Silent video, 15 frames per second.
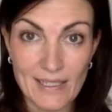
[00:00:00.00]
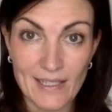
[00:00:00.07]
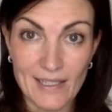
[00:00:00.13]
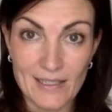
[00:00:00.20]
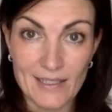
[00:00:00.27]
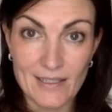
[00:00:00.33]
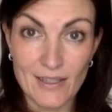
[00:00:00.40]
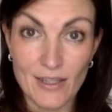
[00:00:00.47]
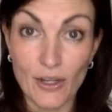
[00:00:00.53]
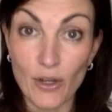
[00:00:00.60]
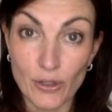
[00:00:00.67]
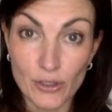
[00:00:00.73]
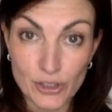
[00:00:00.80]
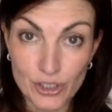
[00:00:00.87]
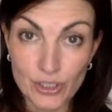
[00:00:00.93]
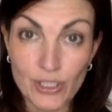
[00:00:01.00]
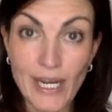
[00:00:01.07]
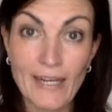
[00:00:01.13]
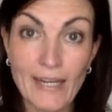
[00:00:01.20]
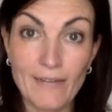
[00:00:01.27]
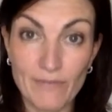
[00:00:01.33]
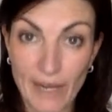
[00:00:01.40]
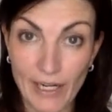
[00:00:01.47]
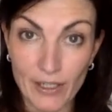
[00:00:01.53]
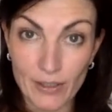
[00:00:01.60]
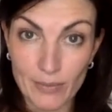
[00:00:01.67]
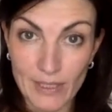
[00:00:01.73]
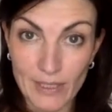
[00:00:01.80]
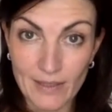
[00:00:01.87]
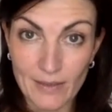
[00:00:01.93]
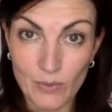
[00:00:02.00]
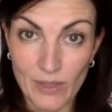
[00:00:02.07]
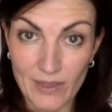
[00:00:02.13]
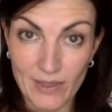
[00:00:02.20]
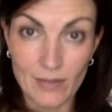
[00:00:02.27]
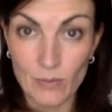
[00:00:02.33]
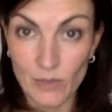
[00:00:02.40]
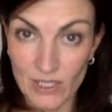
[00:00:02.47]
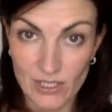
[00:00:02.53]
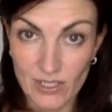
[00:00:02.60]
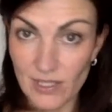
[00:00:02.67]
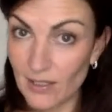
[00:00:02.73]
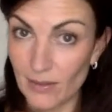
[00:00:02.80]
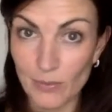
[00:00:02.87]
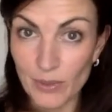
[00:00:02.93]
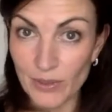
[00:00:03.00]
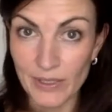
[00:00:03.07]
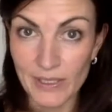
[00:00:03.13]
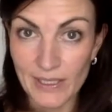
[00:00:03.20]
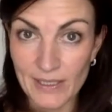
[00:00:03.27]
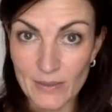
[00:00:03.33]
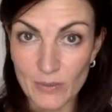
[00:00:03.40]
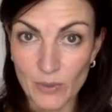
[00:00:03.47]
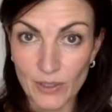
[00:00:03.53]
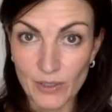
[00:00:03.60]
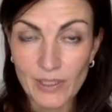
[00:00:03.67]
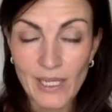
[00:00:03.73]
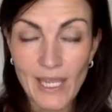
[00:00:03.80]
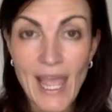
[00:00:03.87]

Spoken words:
is the culture and environment within which the employees work.